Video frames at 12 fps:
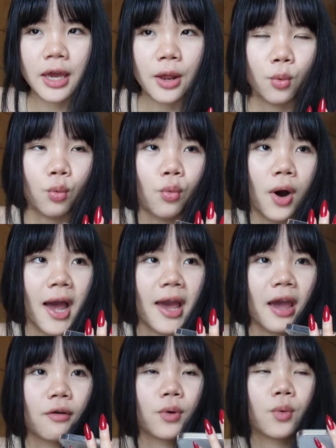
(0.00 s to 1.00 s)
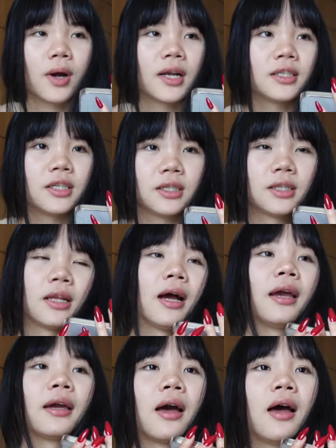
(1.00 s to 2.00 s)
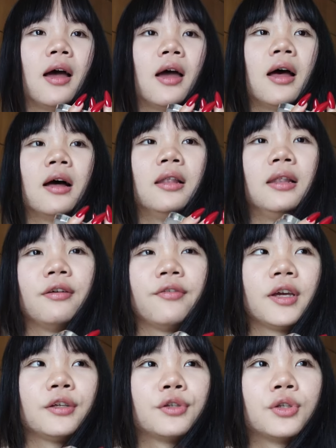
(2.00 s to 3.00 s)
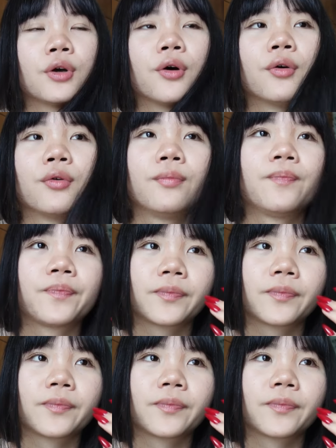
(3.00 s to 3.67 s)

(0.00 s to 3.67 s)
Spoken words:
and why everyone just like living so